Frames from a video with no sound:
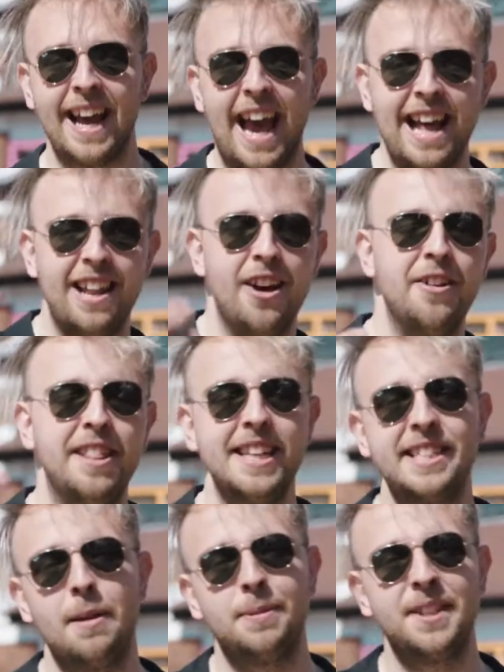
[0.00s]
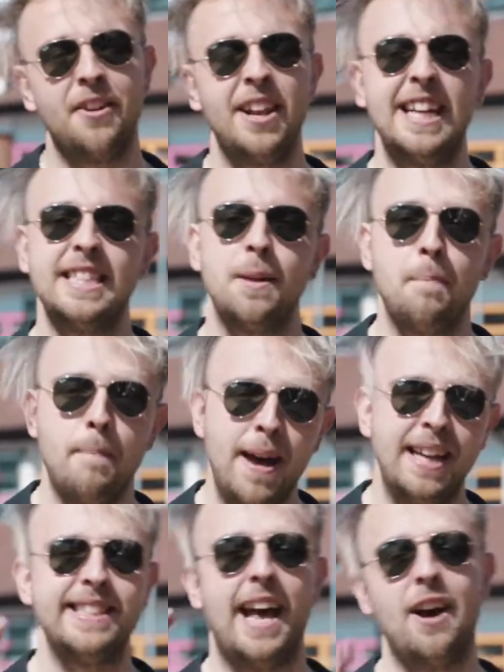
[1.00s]
hello. This episode is the
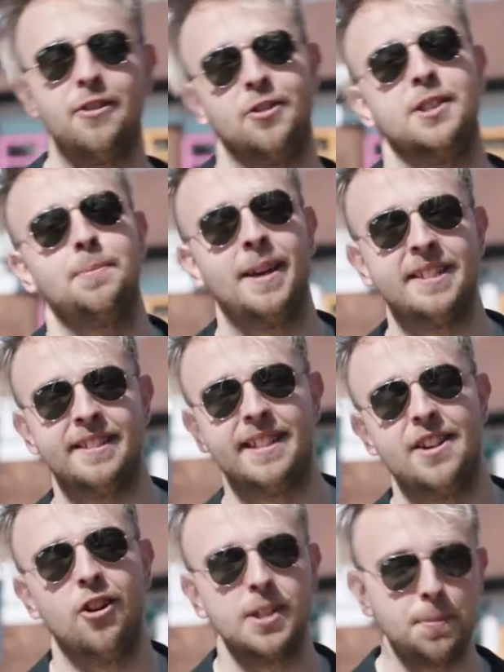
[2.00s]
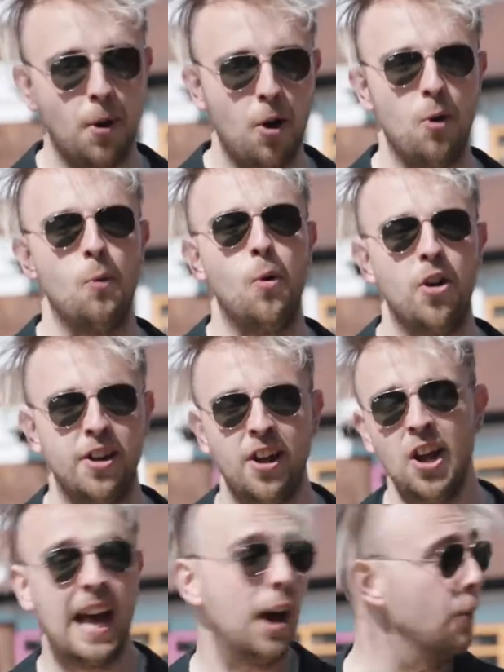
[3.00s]
best outdoor spaces in NOTTS Part 1,
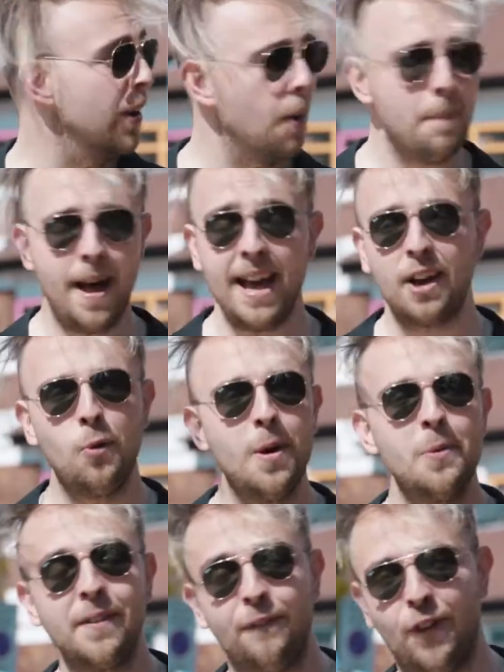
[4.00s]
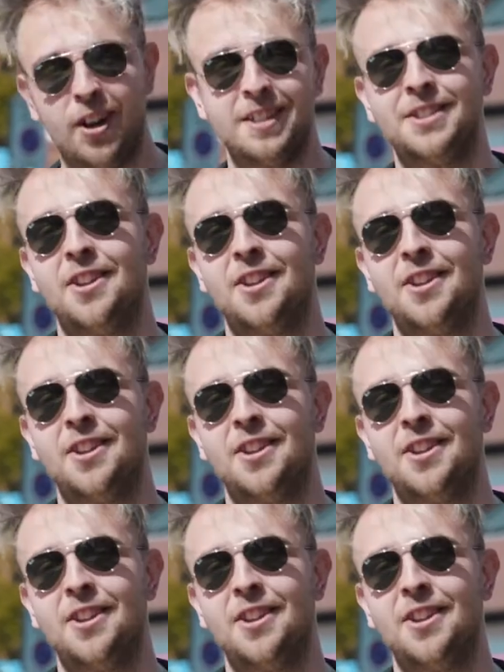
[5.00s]
and we are back where we first